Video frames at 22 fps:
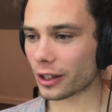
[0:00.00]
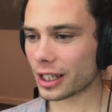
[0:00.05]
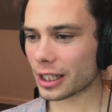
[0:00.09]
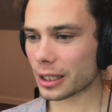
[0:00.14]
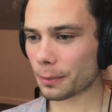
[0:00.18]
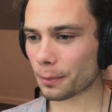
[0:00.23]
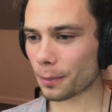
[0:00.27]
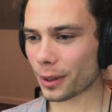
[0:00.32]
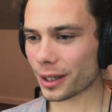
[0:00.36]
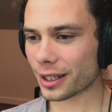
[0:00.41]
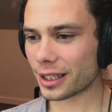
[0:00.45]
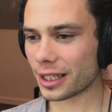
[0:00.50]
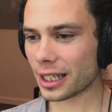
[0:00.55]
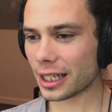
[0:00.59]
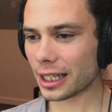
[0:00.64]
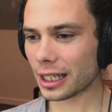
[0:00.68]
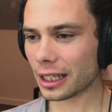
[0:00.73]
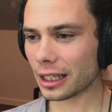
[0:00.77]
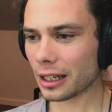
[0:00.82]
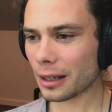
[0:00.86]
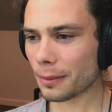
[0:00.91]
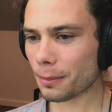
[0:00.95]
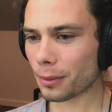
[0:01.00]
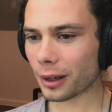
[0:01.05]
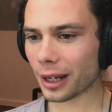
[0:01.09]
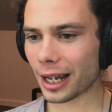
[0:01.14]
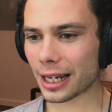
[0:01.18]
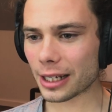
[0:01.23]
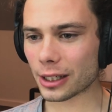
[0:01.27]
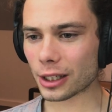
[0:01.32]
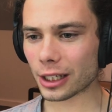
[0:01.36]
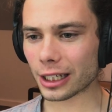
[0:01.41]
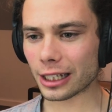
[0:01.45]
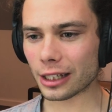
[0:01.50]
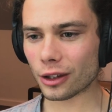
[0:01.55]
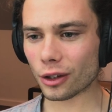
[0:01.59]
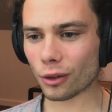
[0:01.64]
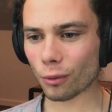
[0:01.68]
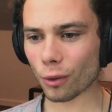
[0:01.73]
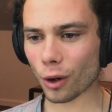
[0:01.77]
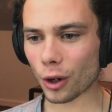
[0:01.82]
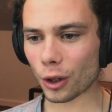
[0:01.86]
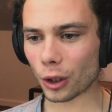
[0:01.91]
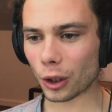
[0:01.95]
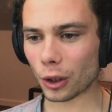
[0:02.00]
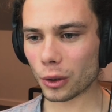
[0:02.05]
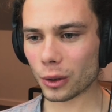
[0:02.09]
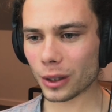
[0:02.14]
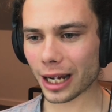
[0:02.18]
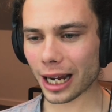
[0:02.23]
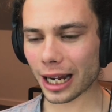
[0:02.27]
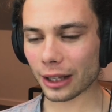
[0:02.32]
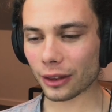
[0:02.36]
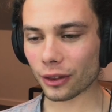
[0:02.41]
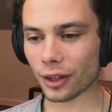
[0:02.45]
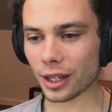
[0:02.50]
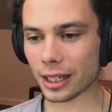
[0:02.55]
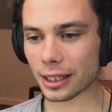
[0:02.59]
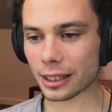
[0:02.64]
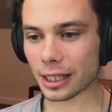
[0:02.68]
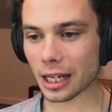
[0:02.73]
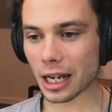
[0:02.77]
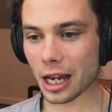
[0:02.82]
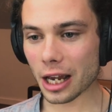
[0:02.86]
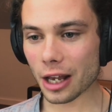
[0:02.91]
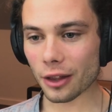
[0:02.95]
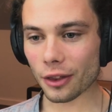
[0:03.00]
This particular place in the road, look at this.